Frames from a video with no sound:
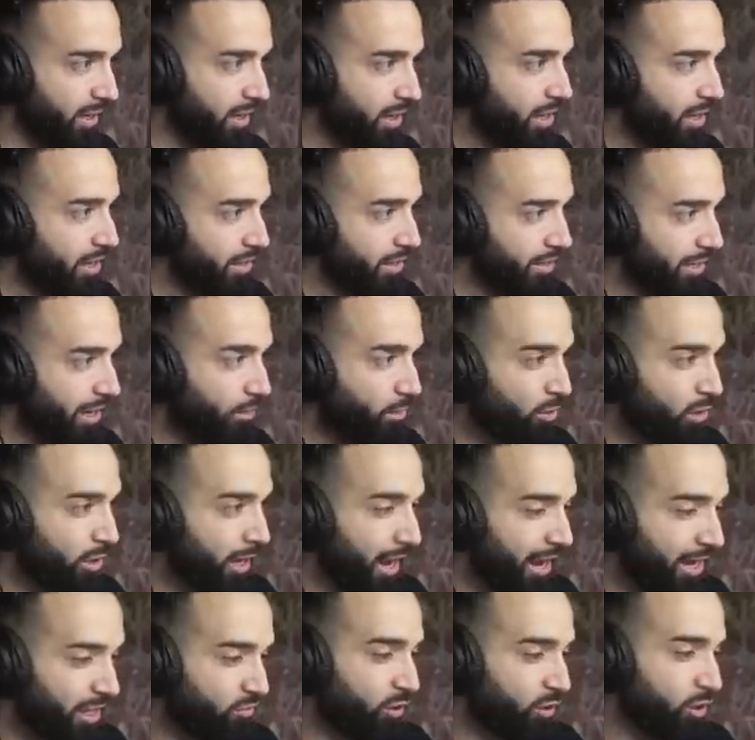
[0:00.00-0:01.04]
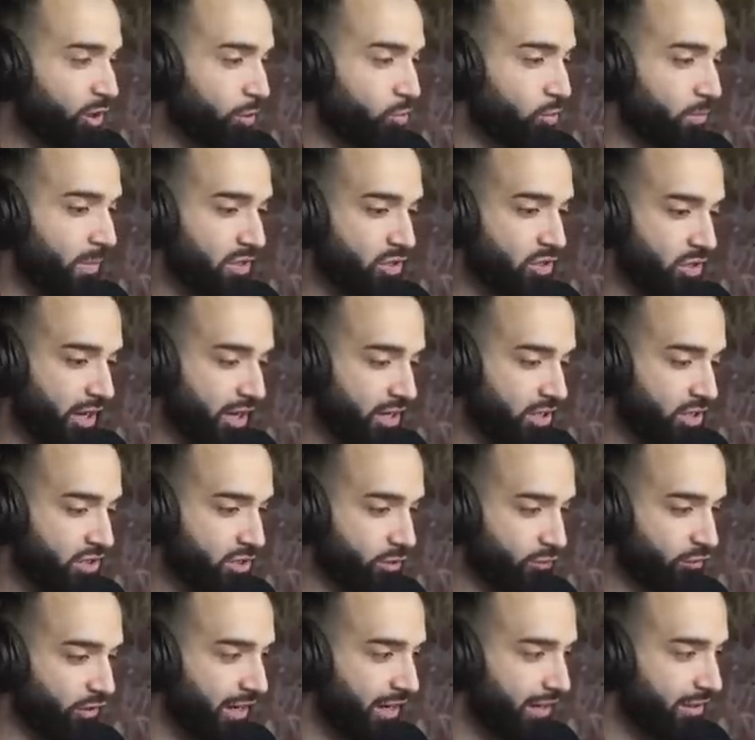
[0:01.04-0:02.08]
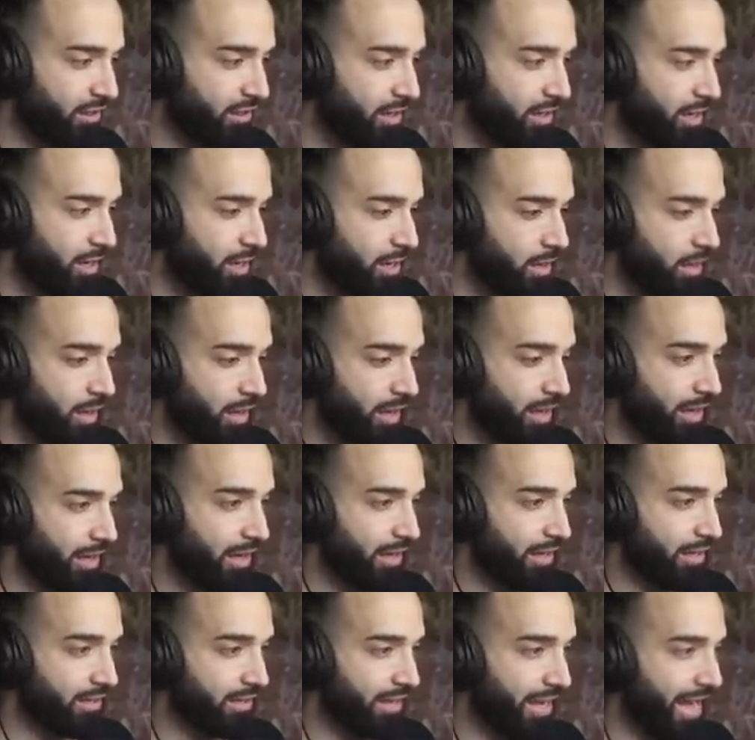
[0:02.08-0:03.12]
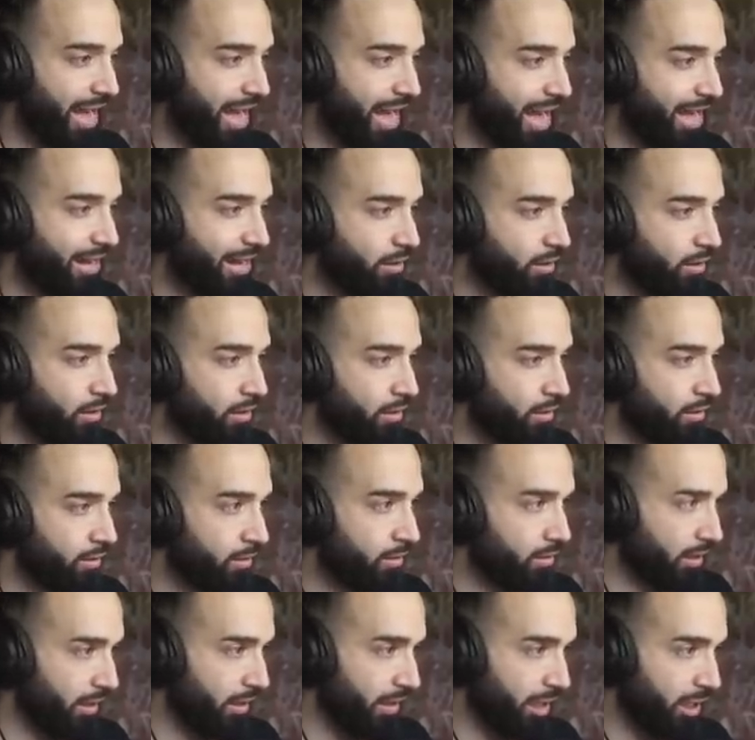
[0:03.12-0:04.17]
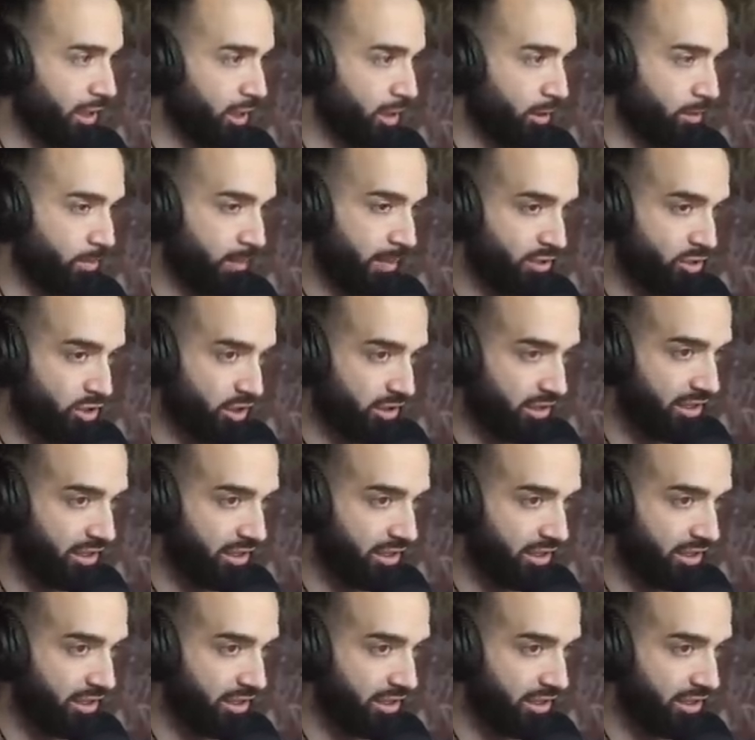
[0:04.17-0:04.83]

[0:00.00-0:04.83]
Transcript: Now we're going to activate Libromancer Agent's effect uh, to add uh, Libra Geek